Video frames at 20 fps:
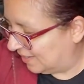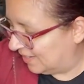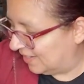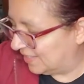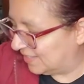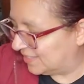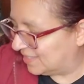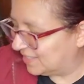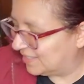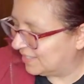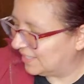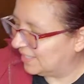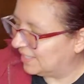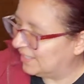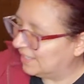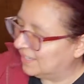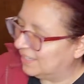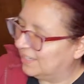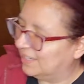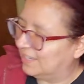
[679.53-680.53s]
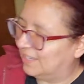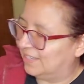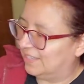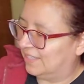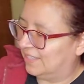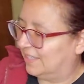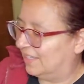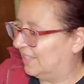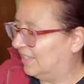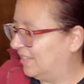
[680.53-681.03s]
Let's see.
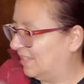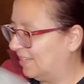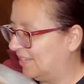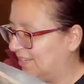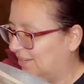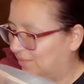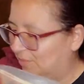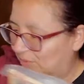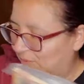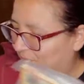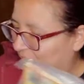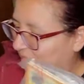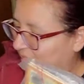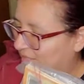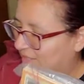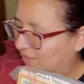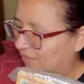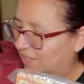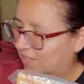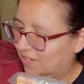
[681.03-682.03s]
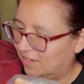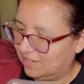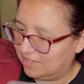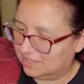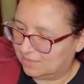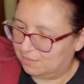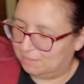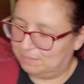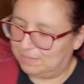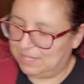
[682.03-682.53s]
Move this over here
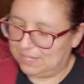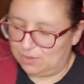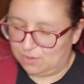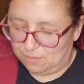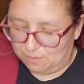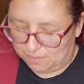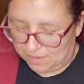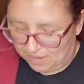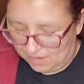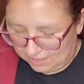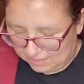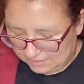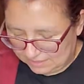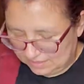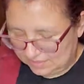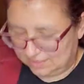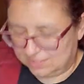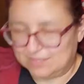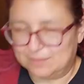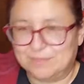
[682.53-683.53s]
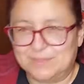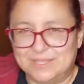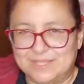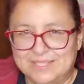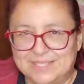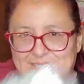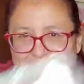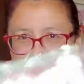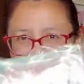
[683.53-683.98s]
because a big old box. There's something in